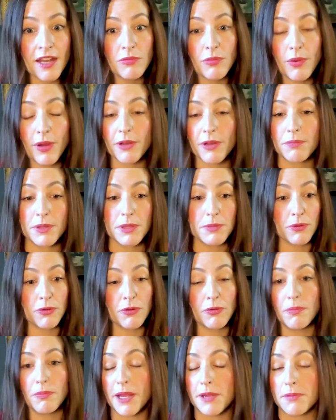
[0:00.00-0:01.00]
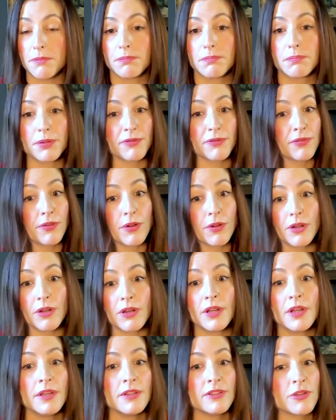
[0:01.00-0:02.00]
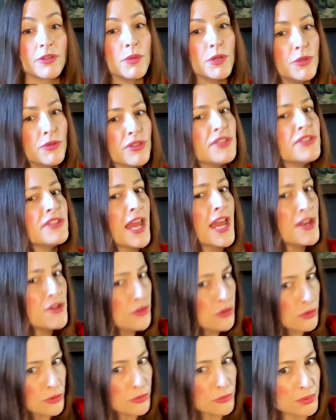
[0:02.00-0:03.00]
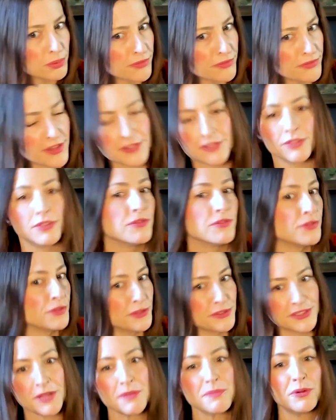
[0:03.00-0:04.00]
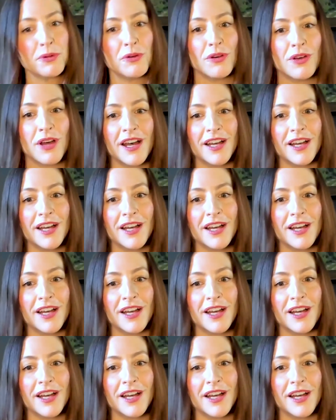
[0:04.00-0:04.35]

where people might prefer someone who's a tenured professor, for example,